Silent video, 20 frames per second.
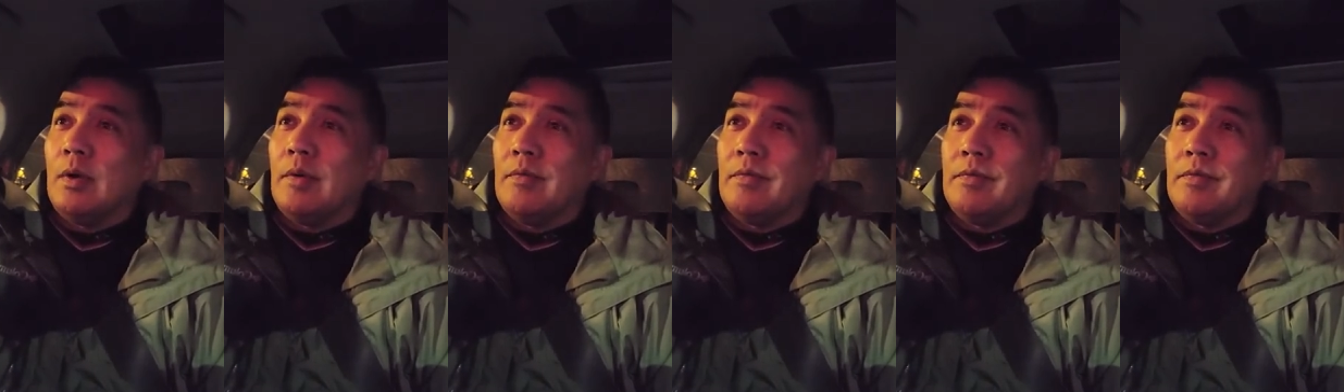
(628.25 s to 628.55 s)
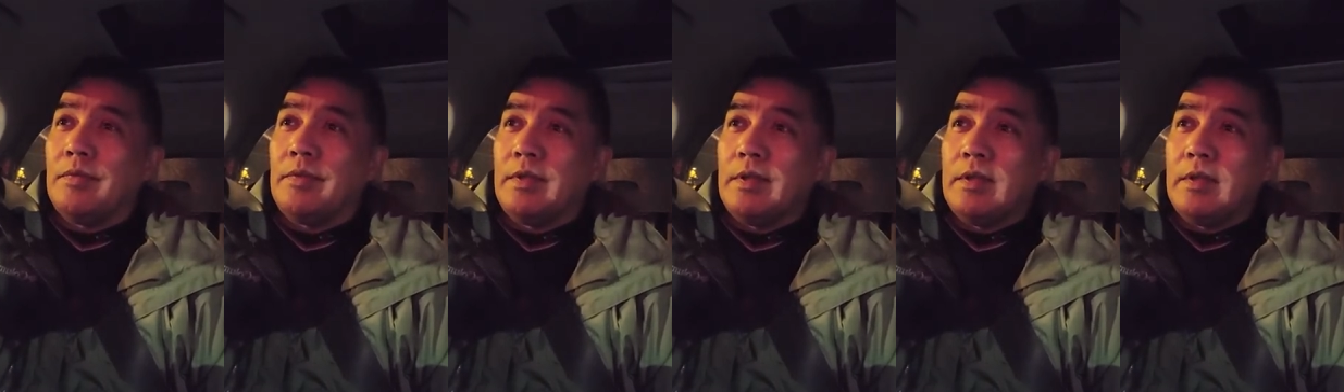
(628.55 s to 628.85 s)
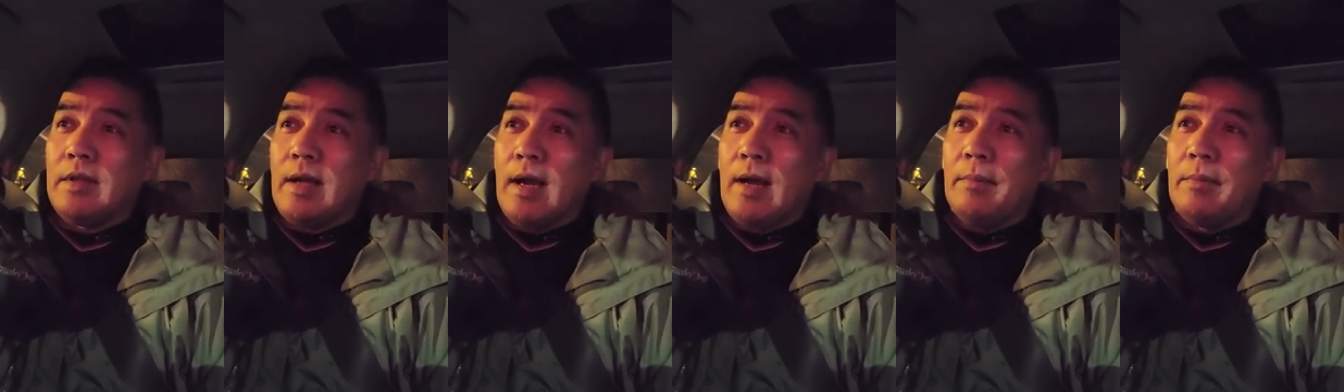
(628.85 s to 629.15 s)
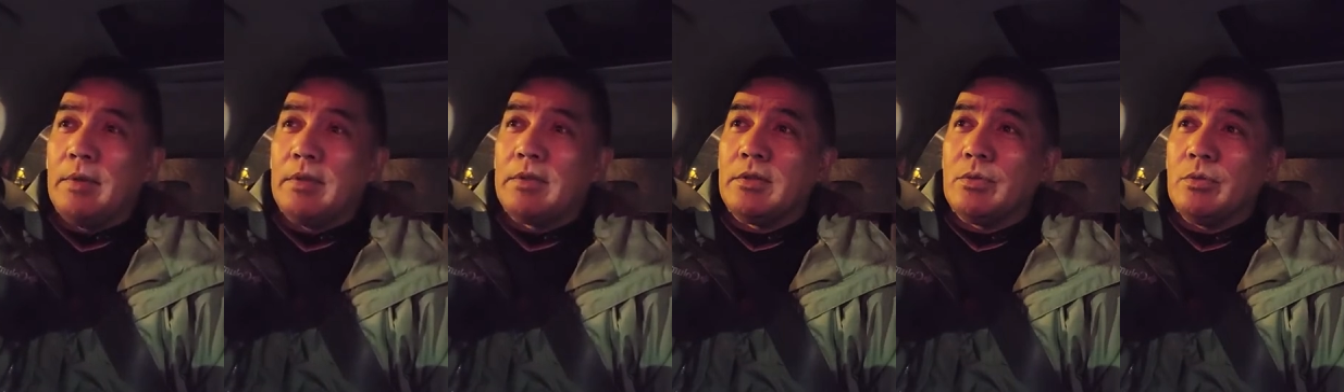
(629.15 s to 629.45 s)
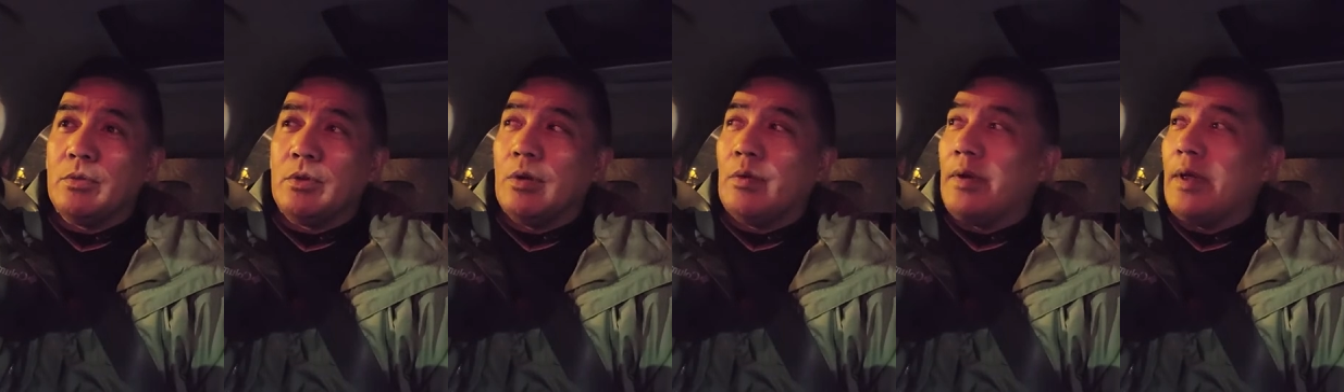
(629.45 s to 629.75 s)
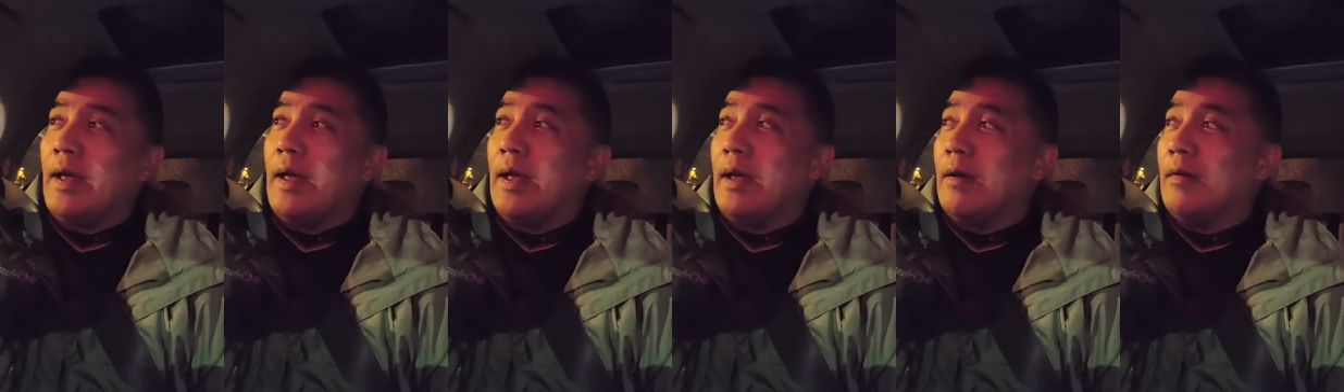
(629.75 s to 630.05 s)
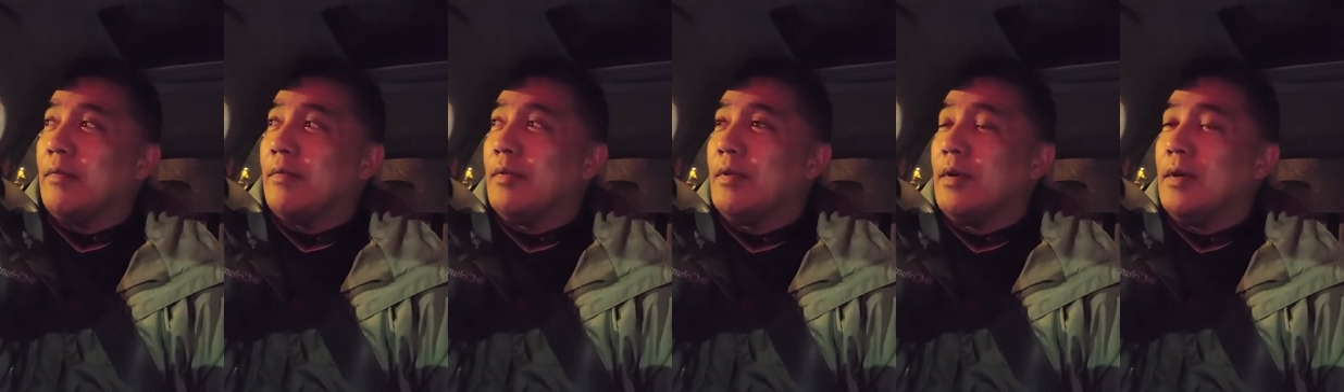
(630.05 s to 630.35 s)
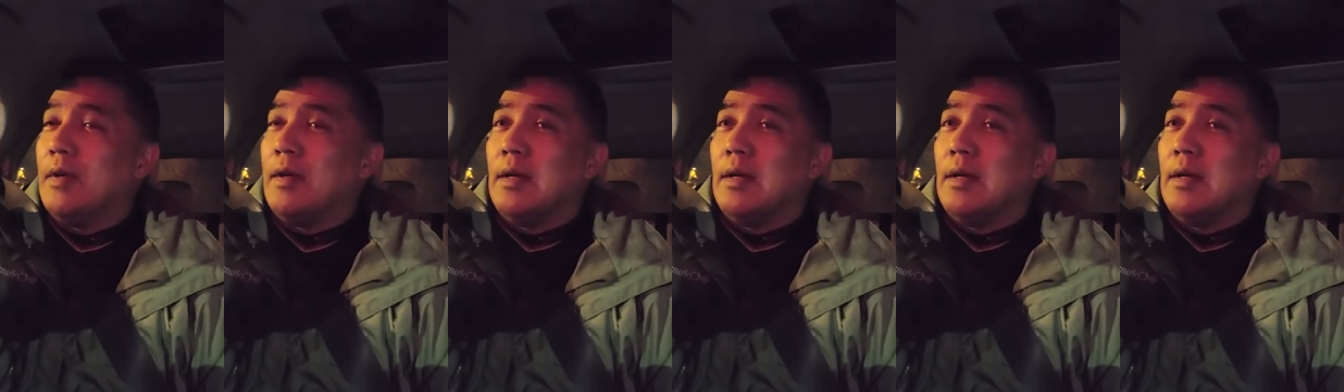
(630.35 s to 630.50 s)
I've seen comments who don't have